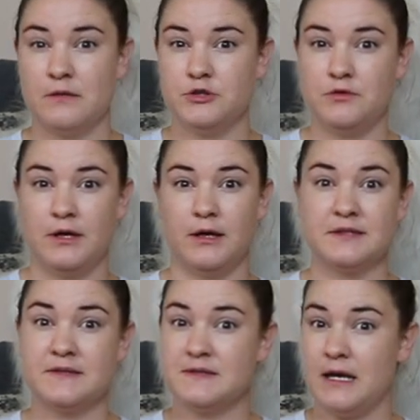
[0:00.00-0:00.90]
I'm doing a
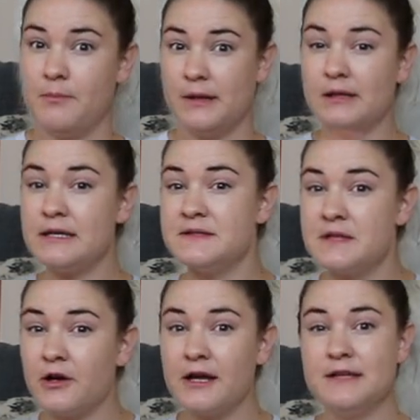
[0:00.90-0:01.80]
sustainability
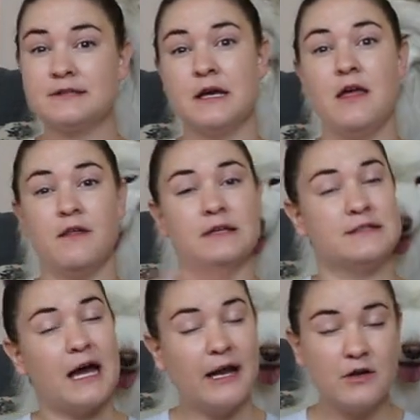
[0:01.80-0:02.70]
series the
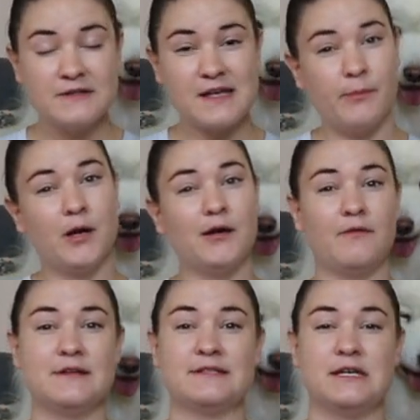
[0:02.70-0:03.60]
entire summer.
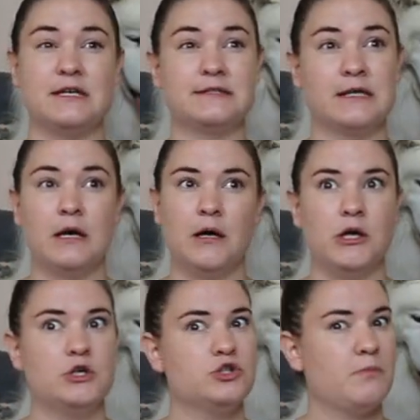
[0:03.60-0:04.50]
This is,
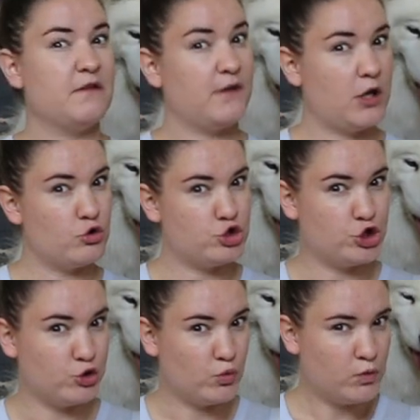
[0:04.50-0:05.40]
should be video
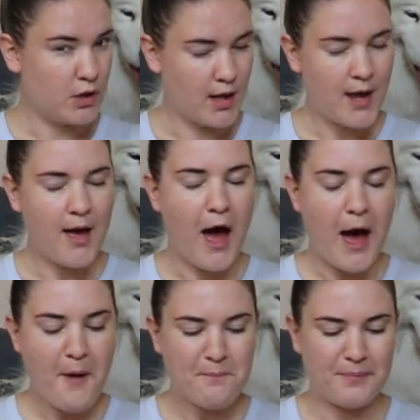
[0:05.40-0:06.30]
two,
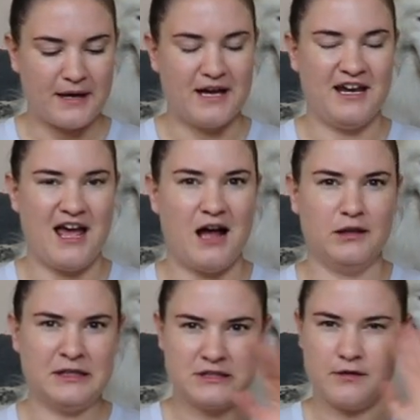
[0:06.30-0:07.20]
but I'll
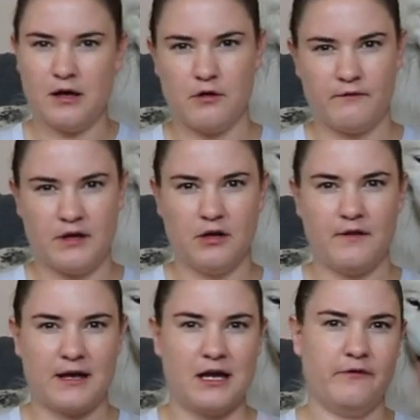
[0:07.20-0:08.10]
link to the other video
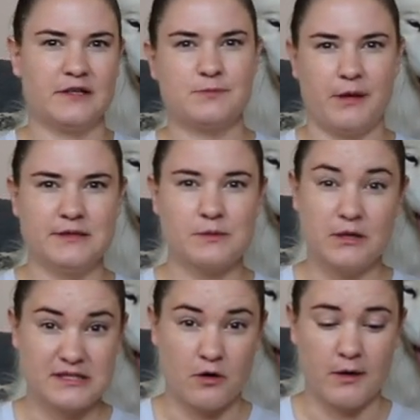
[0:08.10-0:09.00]
that kind of explains
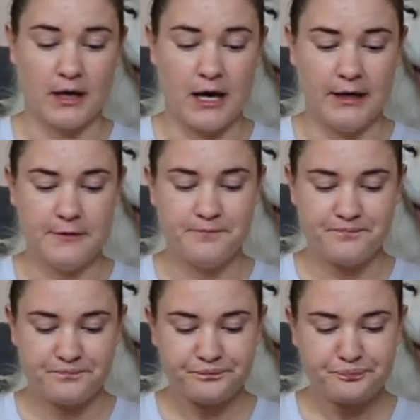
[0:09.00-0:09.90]
what's going on.
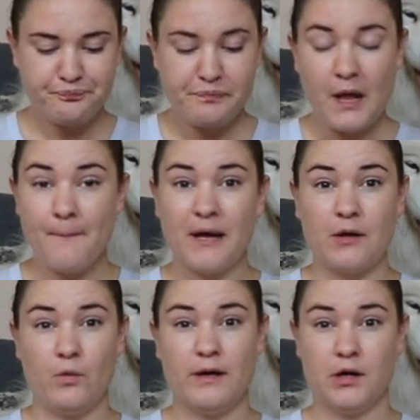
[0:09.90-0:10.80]

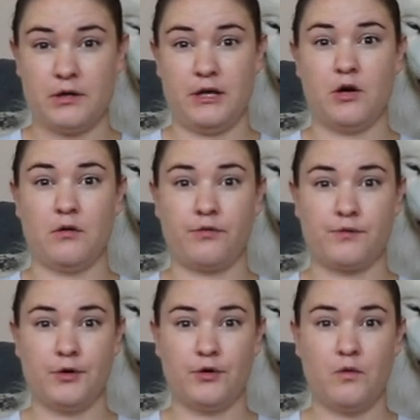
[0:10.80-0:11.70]
But we are gonna go
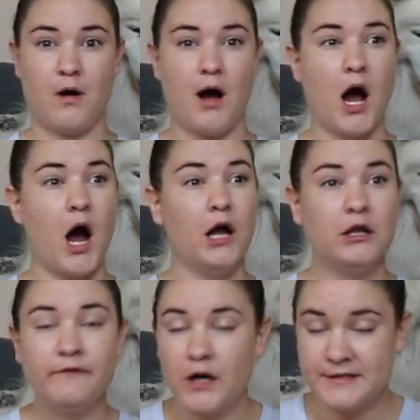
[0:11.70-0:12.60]
through all
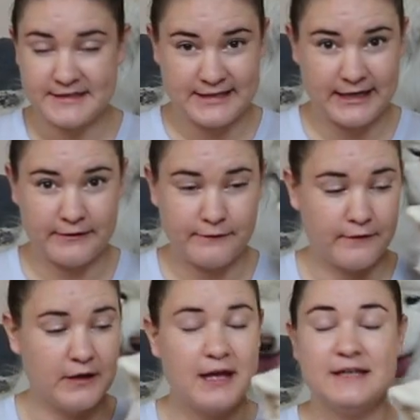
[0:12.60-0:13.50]
of our
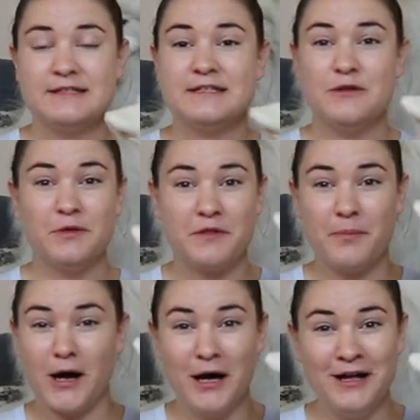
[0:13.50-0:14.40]
stuff see what
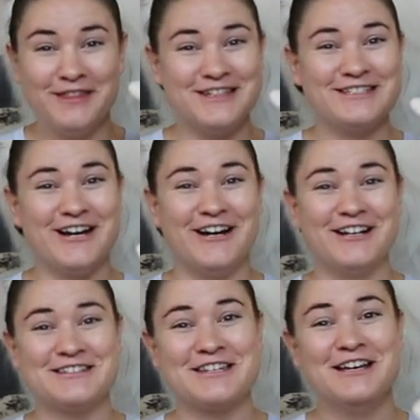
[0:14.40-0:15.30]
the,
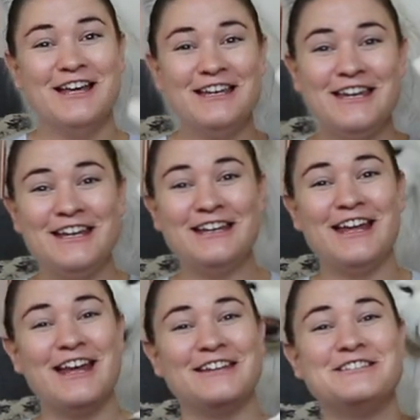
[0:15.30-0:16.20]
dogs need
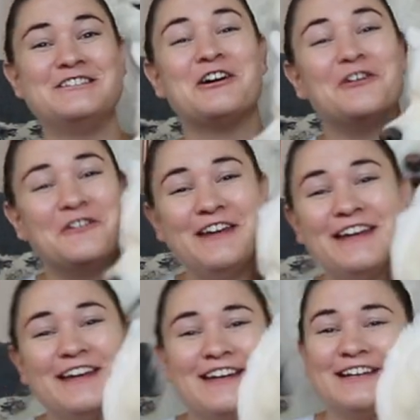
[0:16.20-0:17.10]
and don't
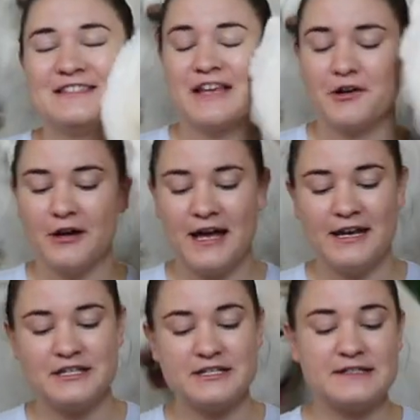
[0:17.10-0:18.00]
need, etc. And
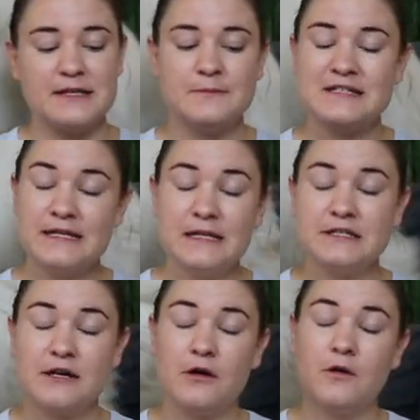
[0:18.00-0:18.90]
it just seems silly
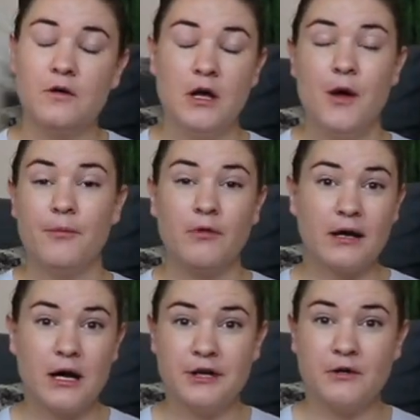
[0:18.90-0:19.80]
to go Marie
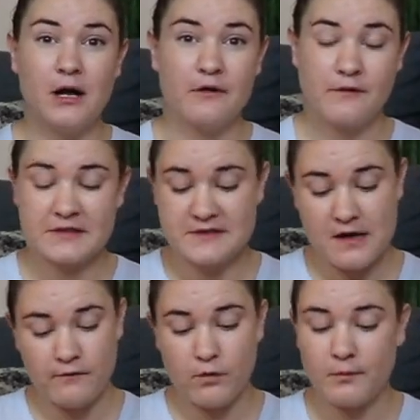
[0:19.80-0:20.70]
Kondo all of their
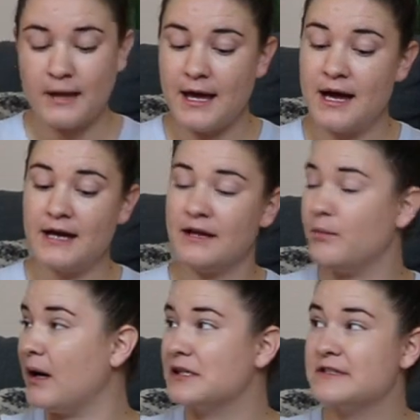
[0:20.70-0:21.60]
stuff when we had a
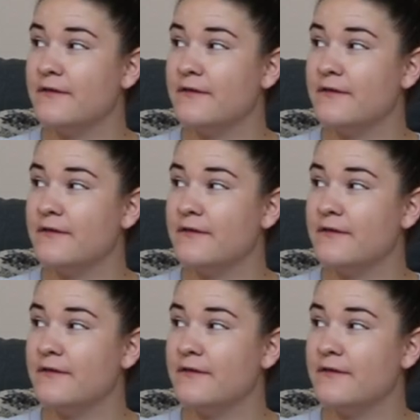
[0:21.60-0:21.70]
box